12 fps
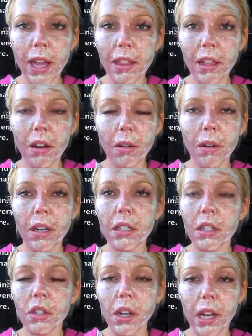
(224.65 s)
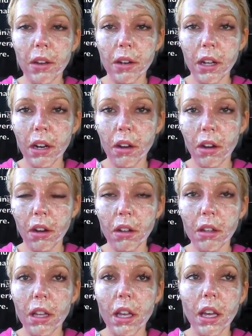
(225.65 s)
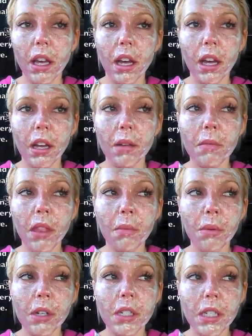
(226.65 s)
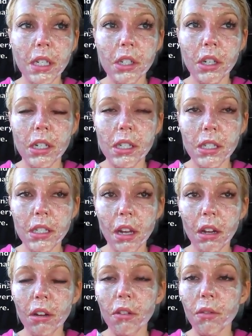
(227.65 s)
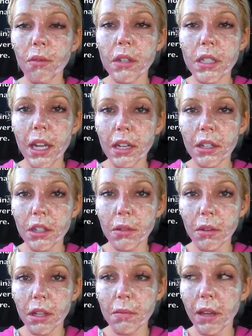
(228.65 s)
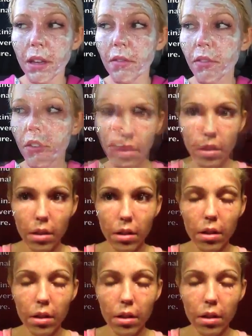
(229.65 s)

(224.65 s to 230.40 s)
They don't want it to dry out at all. The procedure itself was actually really painful.